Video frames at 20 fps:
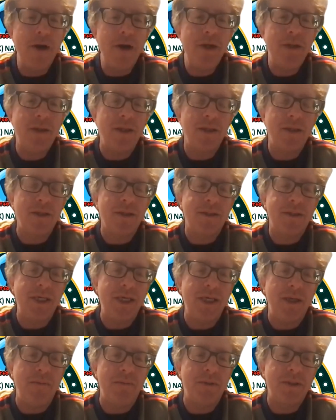do you think the
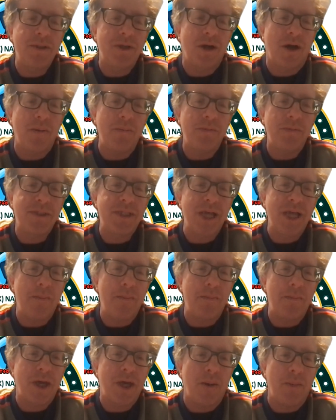team stopped
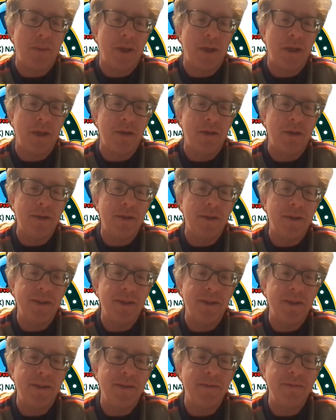becoming,
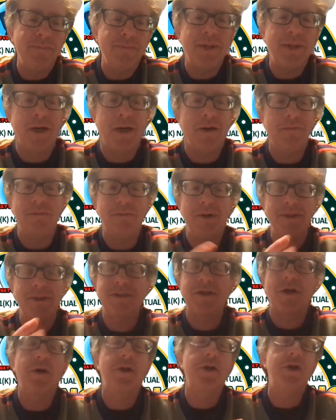
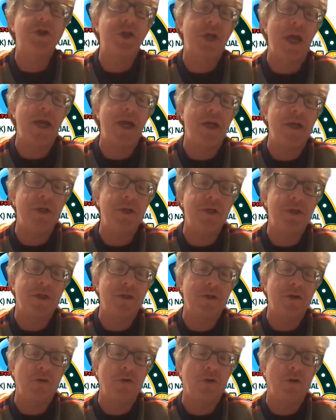started to change
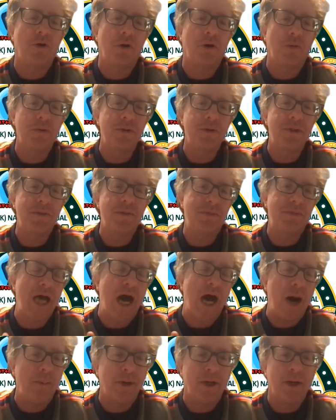and no longer was
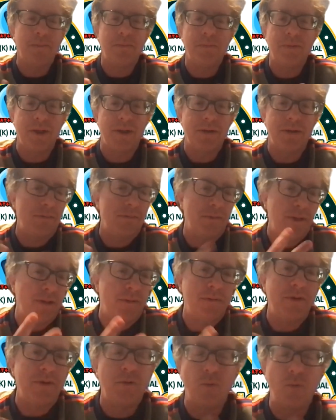dominant
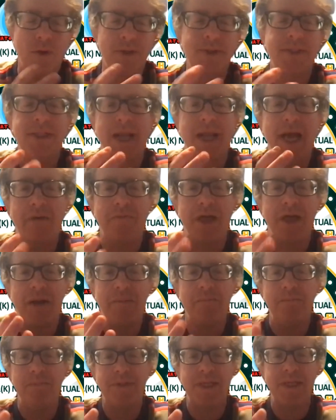and wasn't have that
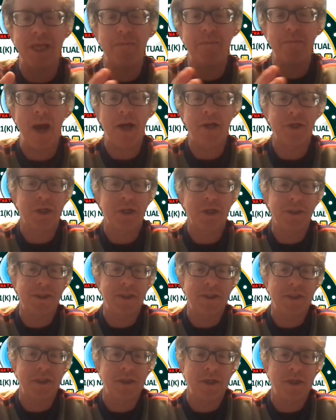same magic as
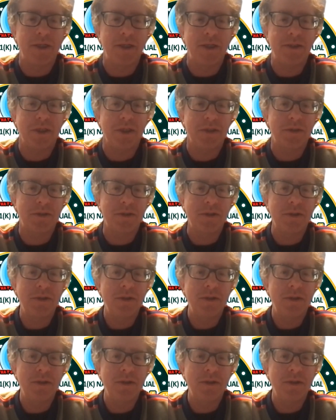it did in 86?